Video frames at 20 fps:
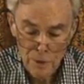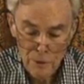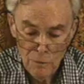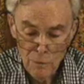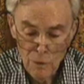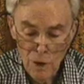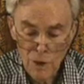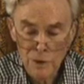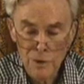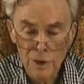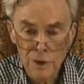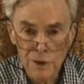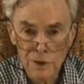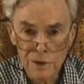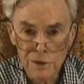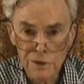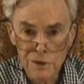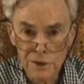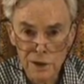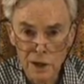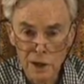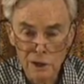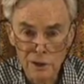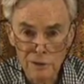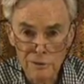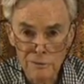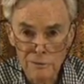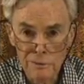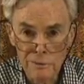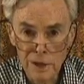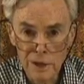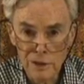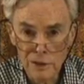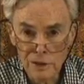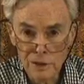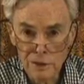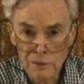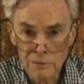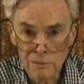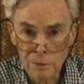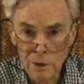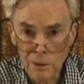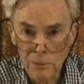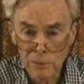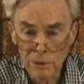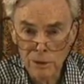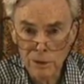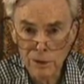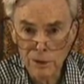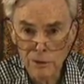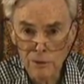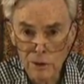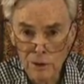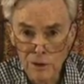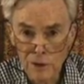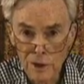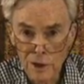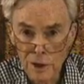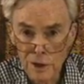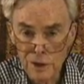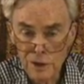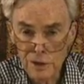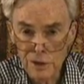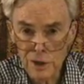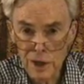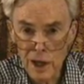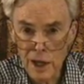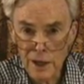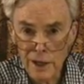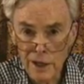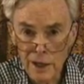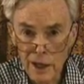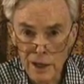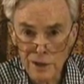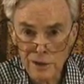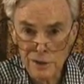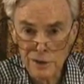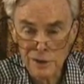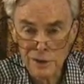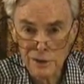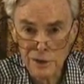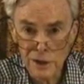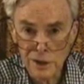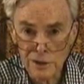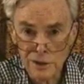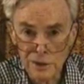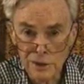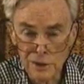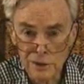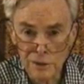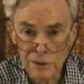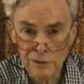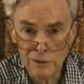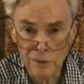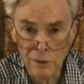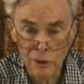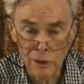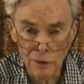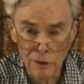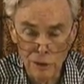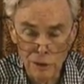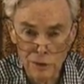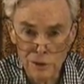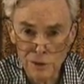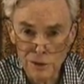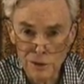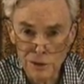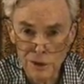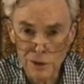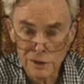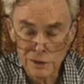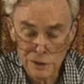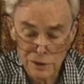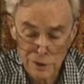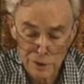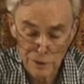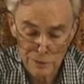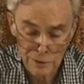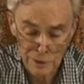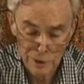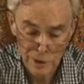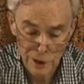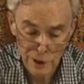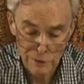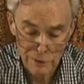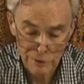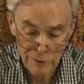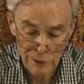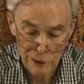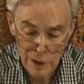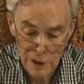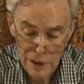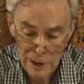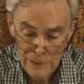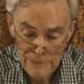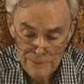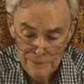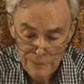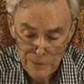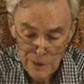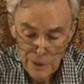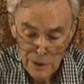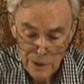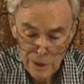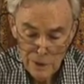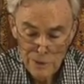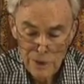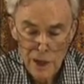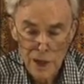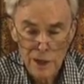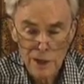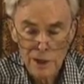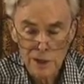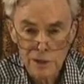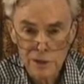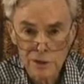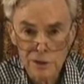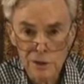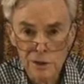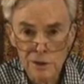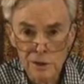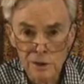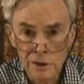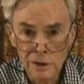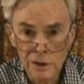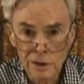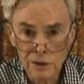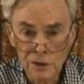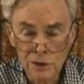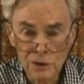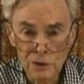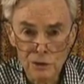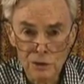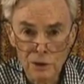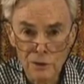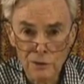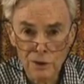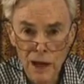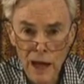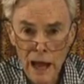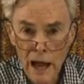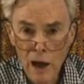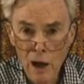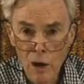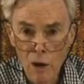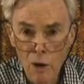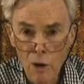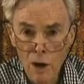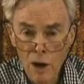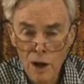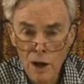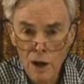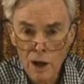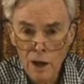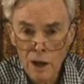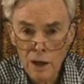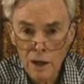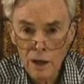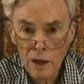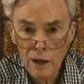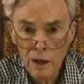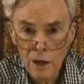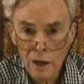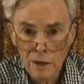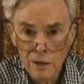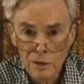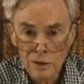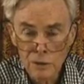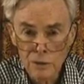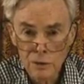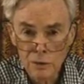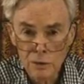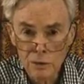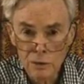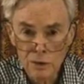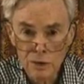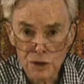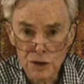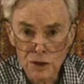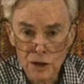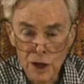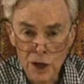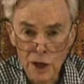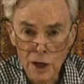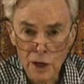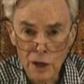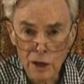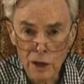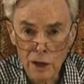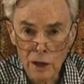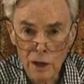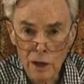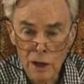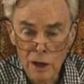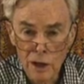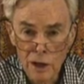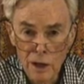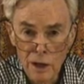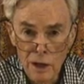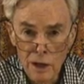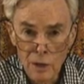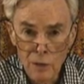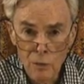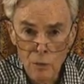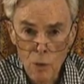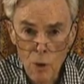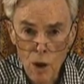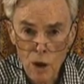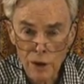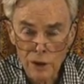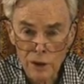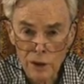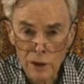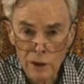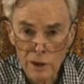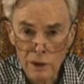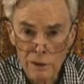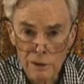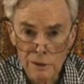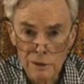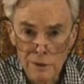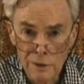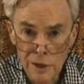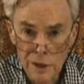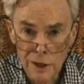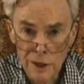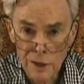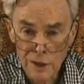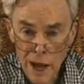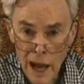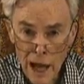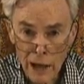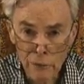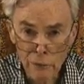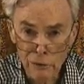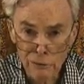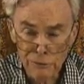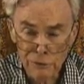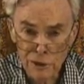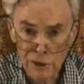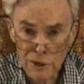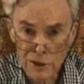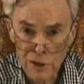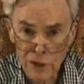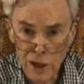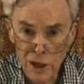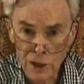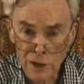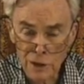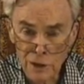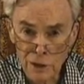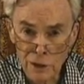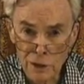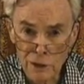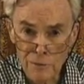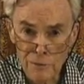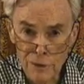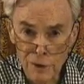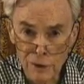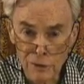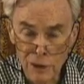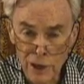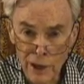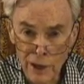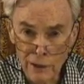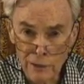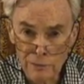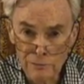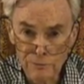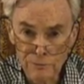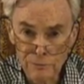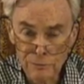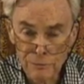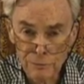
one that is seldom mentioned publicly, one that is not as sensitive, although it's sensitive enough, and that is the issue of how to share water in aquifers under the ground.